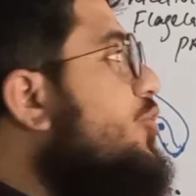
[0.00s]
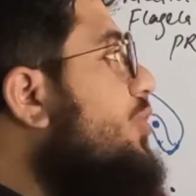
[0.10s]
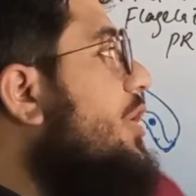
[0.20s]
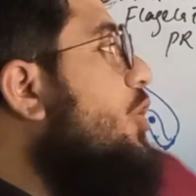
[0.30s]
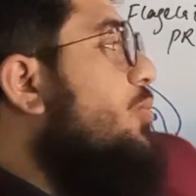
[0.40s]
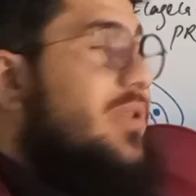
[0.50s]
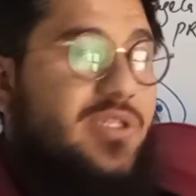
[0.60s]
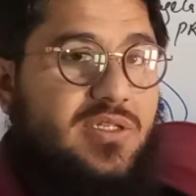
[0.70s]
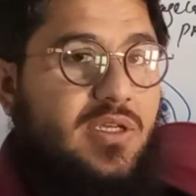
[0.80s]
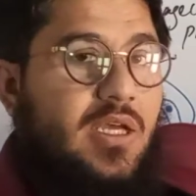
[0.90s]
to the
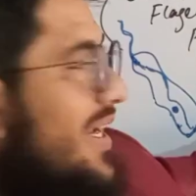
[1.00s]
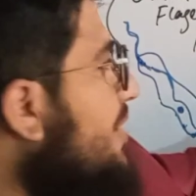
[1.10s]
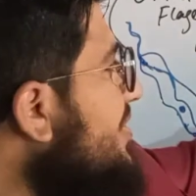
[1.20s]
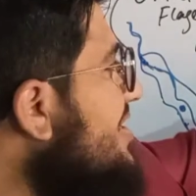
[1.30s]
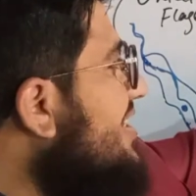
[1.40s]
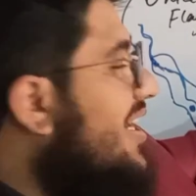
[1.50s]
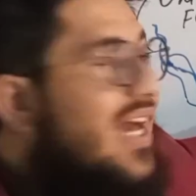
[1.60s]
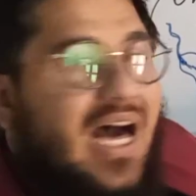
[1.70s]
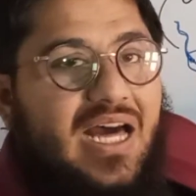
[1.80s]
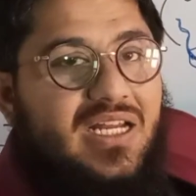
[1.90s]
humans. Now, this is the
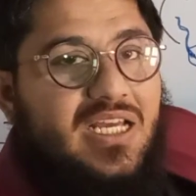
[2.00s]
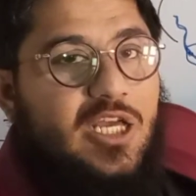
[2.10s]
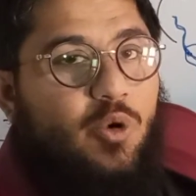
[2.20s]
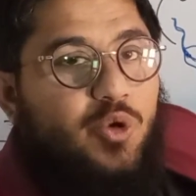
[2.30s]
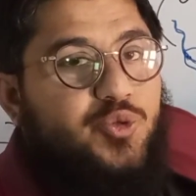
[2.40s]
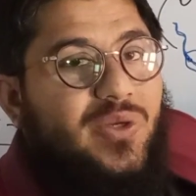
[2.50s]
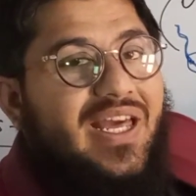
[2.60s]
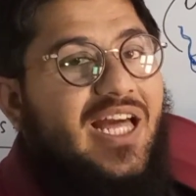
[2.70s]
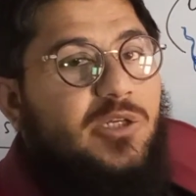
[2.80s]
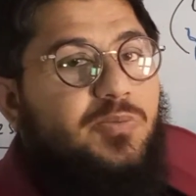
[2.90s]
car which will
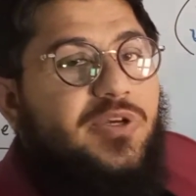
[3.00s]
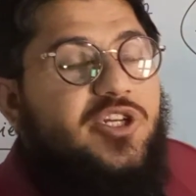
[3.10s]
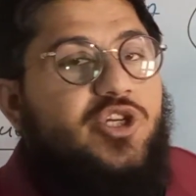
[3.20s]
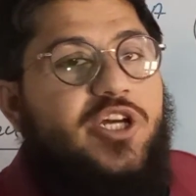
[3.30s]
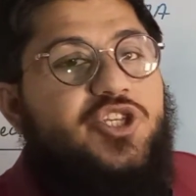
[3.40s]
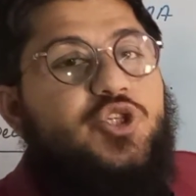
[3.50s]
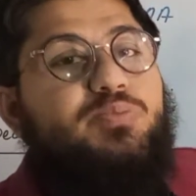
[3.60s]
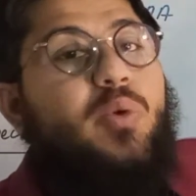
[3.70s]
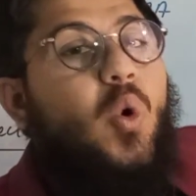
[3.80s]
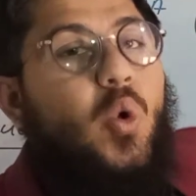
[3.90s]
help in
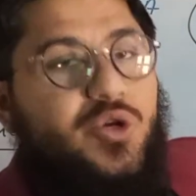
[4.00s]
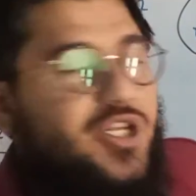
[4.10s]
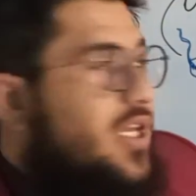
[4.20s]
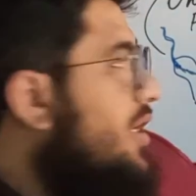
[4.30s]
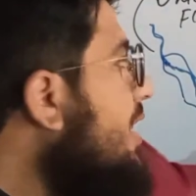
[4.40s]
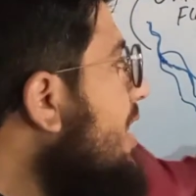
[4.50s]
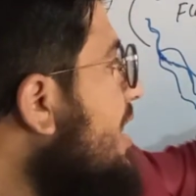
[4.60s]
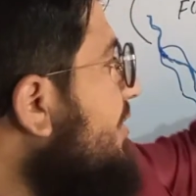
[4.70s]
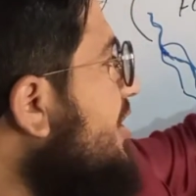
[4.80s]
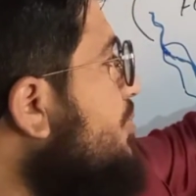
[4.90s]
transporting
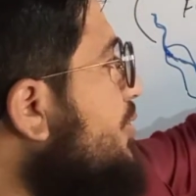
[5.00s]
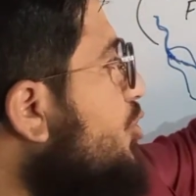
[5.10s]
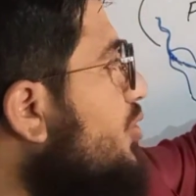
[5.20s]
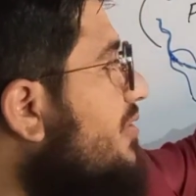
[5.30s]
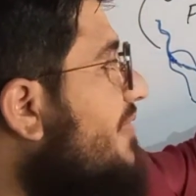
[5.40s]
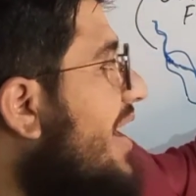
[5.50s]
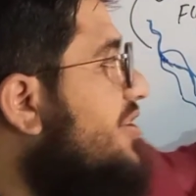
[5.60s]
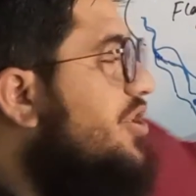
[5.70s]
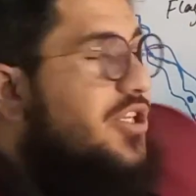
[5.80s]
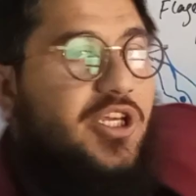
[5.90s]
this particular
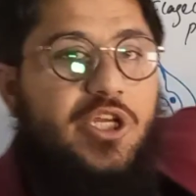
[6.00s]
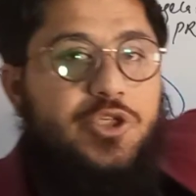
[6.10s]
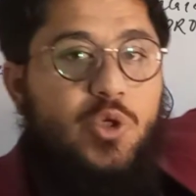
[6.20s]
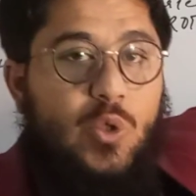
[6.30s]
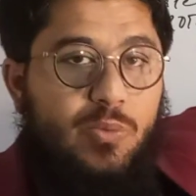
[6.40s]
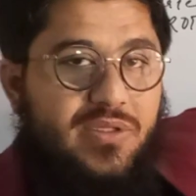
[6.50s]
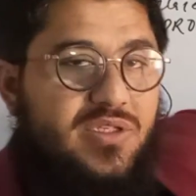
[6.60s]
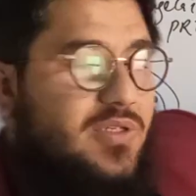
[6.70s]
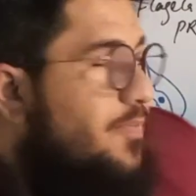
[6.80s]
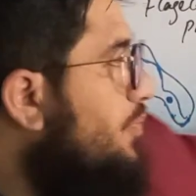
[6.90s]
vector into
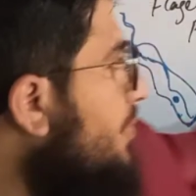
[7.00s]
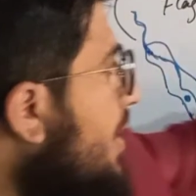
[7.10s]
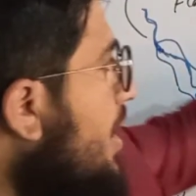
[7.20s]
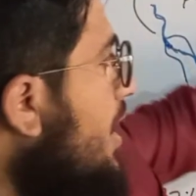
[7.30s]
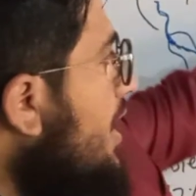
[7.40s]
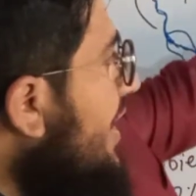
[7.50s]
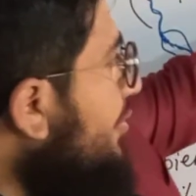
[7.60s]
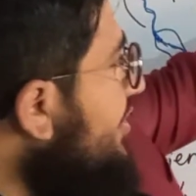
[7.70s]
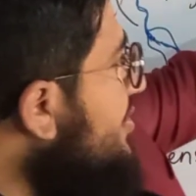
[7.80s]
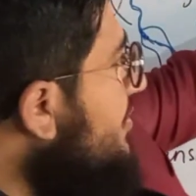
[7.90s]
humans. Now, this